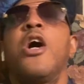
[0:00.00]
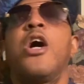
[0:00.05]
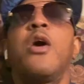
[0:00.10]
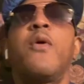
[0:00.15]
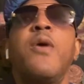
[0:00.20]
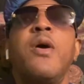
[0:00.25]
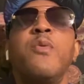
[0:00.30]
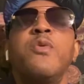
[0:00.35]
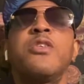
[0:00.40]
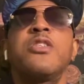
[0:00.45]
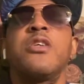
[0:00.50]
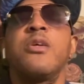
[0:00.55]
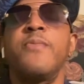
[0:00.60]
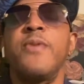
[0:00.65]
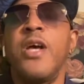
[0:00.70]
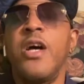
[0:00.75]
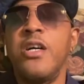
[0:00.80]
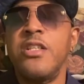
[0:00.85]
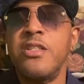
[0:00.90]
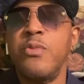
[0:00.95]
All right, what's up,
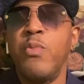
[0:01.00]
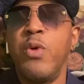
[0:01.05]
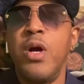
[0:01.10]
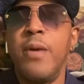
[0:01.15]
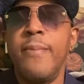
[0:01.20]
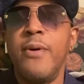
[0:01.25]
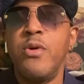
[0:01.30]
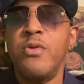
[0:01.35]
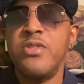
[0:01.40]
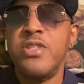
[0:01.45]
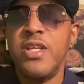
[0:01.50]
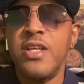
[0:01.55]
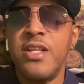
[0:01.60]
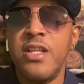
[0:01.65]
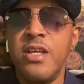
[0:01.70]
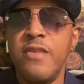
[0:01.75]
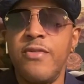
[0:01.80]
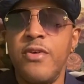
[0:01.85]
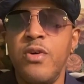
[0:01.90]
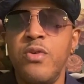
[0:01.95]
y'all? It's your boy Bo checking
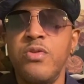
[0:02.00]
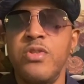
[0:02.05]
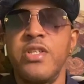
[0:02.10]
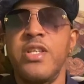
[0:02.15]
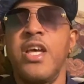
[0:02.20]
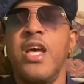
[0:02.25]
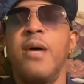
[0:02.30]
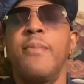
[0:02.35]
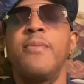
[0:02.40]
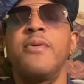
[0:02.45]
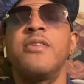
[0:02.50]
in for OG Cap,